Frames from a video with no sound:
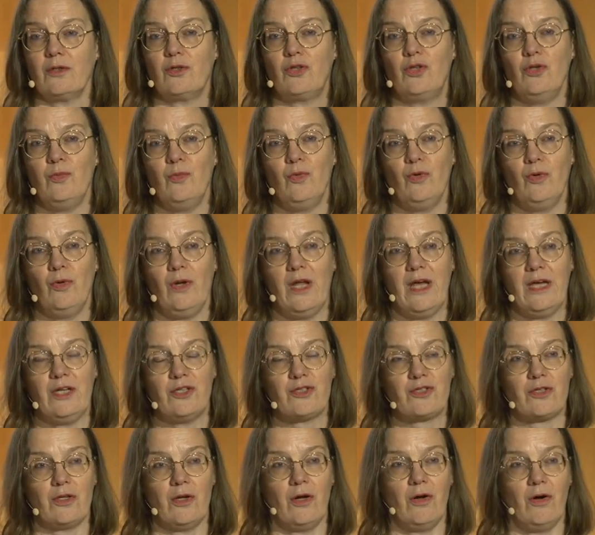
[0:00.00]

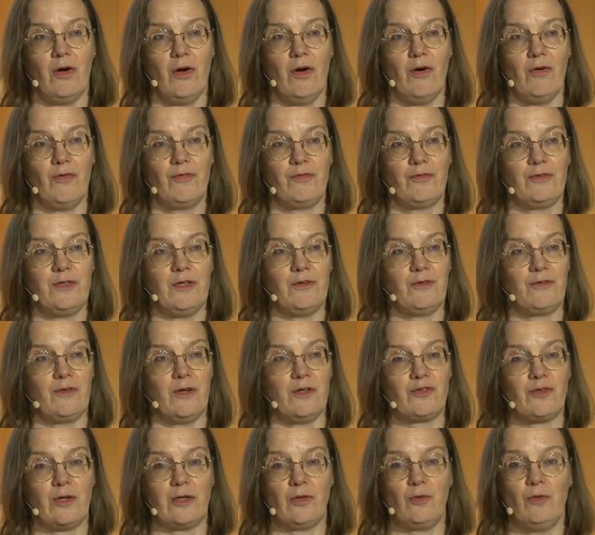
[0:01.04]
accumulation of
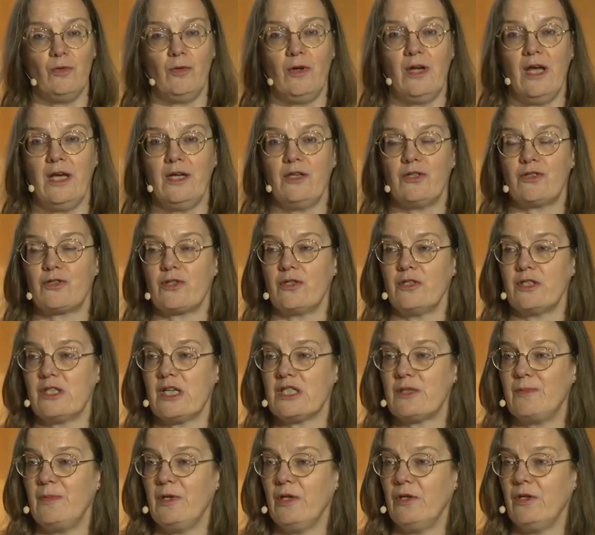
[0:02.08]
different regulations
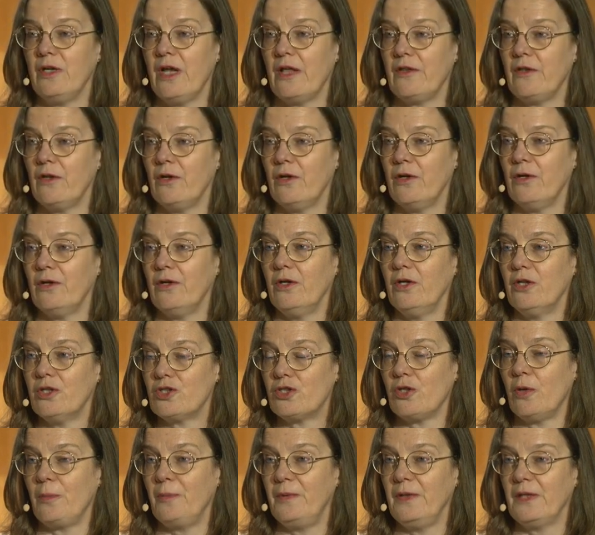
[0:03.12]
has been another
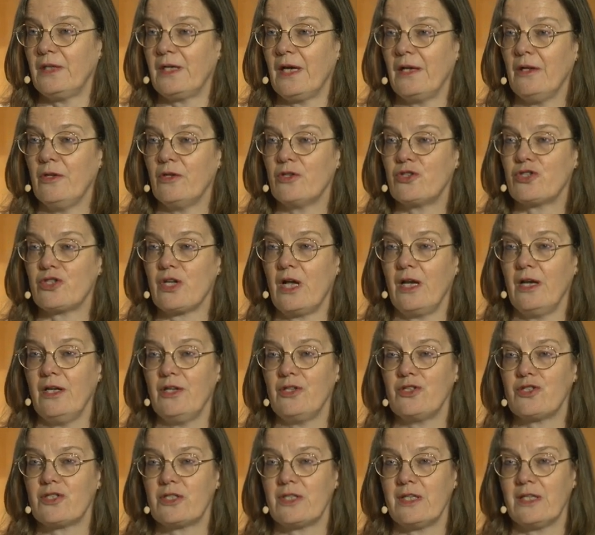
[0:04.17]
topic and a
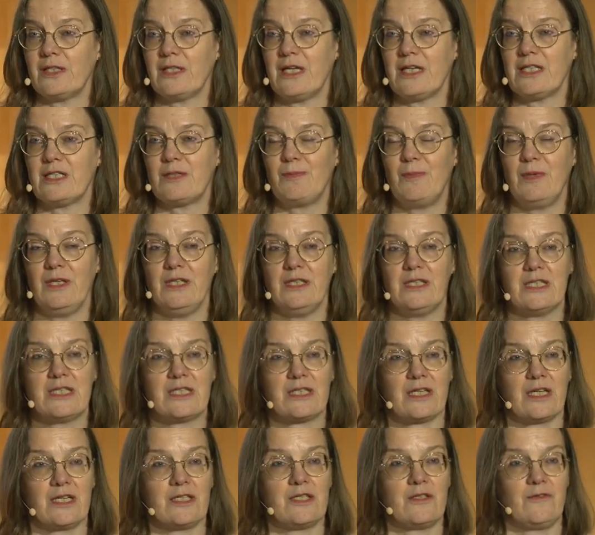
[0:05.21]
challenge that has been
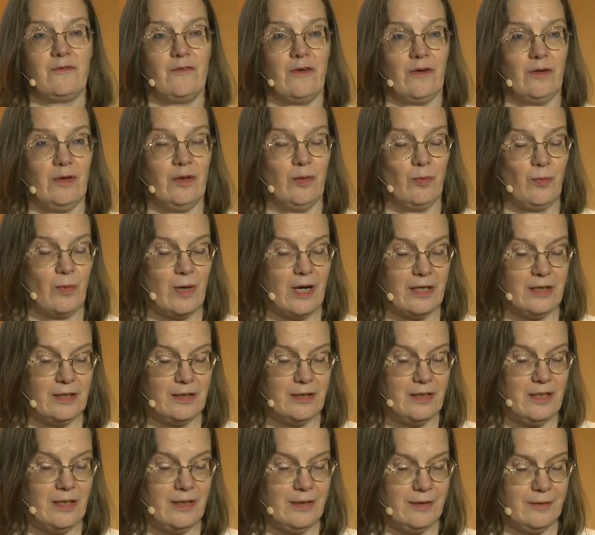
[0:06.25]
discussed very
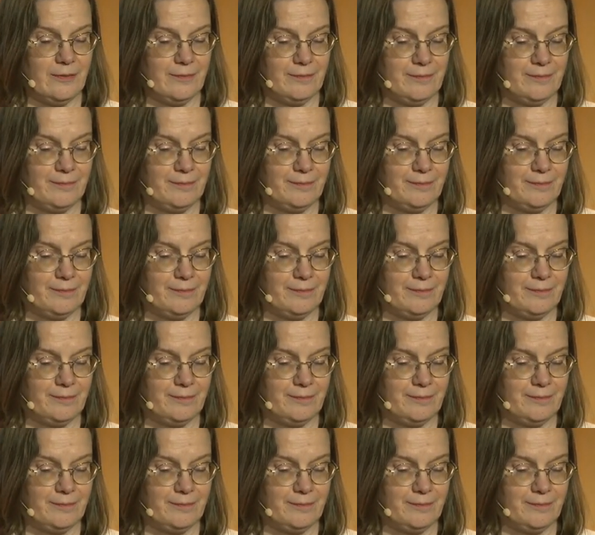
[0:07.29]
widely.